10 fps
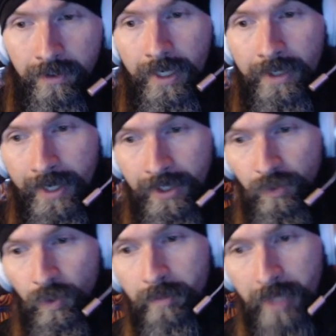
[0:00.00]
and that's
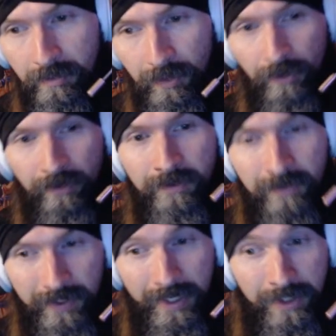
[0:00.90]

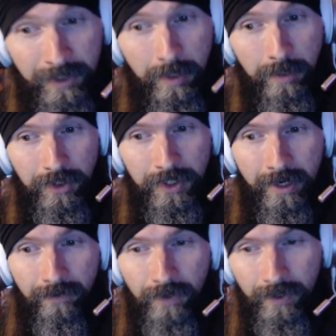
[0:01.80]
people's
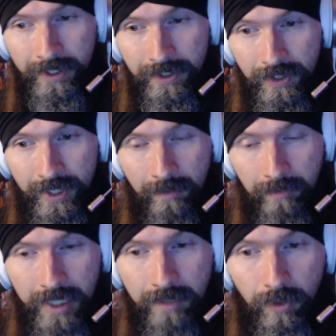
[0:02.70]
downfall, is that
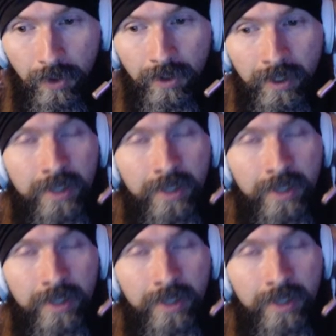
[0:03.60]
people,